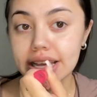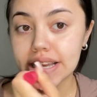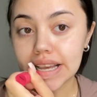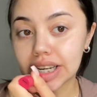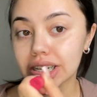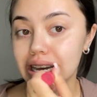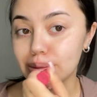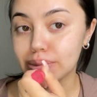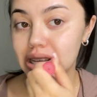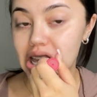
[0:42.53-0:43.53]

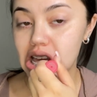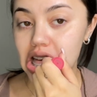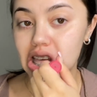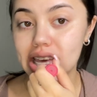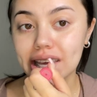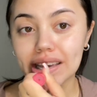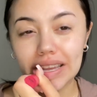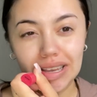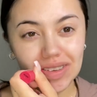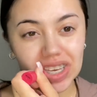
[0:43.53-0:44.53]
chapped lately, and I
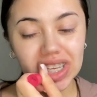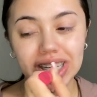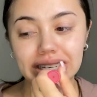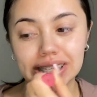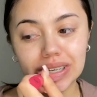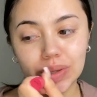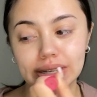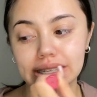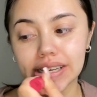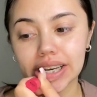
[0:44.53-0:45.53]
feel like it's
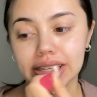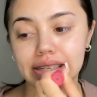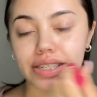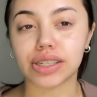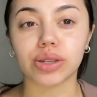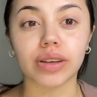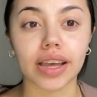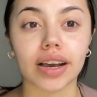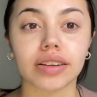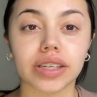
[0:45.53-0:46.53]
always good to do like
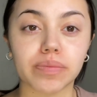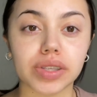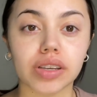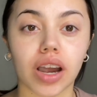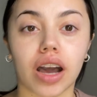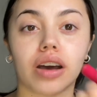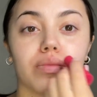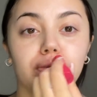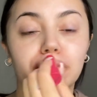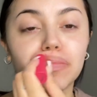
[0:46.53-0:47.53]
a lip scrub
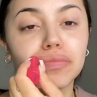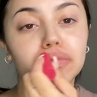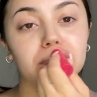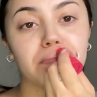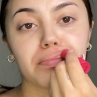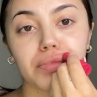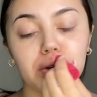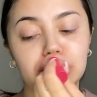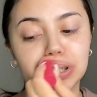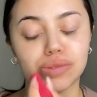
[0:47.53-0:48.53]
or
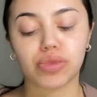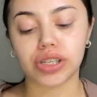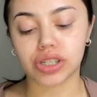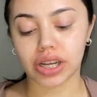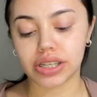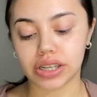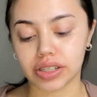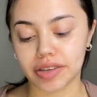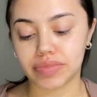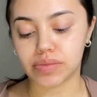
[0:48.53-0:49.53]
just moisturize your
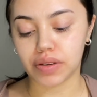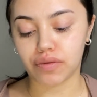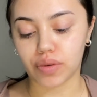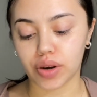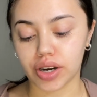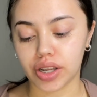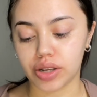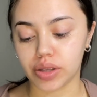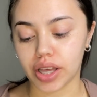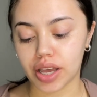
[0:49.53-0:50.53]
lips before you
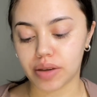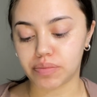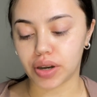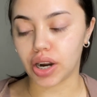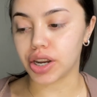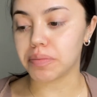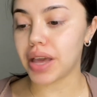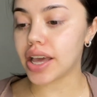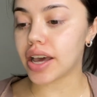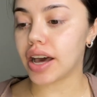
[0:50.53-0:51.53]
like put on your
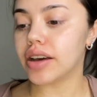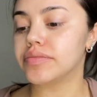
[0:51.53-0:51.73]
makeup.